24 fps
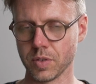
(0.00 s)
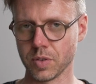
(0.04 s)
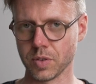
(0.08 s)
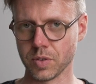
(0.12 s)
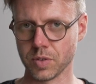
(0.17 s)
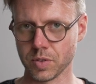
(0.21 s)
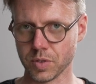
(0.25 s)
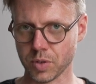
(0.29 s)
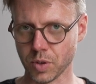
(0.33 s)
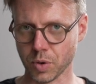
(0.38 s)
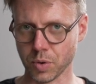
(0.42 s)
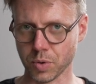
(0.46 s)

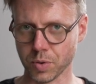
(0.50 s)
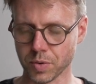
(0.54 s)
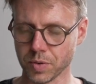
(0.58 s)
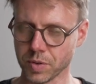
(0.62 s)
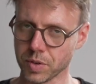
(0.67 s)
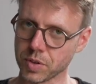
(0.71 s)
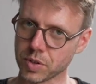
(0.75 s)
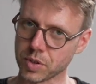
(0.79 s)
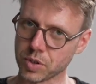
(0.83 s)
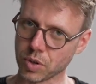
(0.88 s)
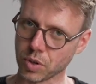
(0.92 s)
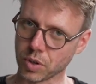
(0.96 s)
So
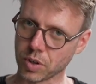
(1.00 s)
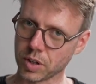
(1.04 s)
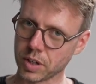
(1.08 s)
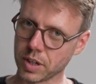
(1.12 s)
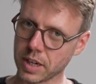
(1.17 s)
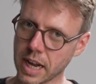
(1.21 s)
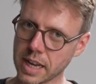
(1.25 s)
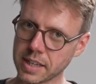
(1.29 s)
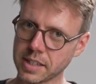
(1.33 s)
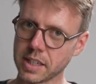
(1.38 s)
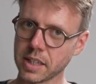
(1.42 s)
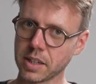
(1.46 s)

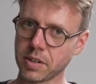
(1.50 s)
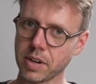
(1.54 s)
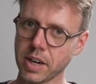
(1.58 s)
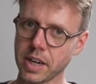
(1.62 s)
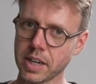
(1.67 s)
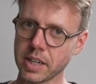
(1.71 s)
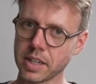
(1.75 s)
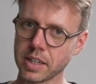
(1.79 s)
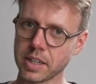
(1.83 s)
stochastic gradient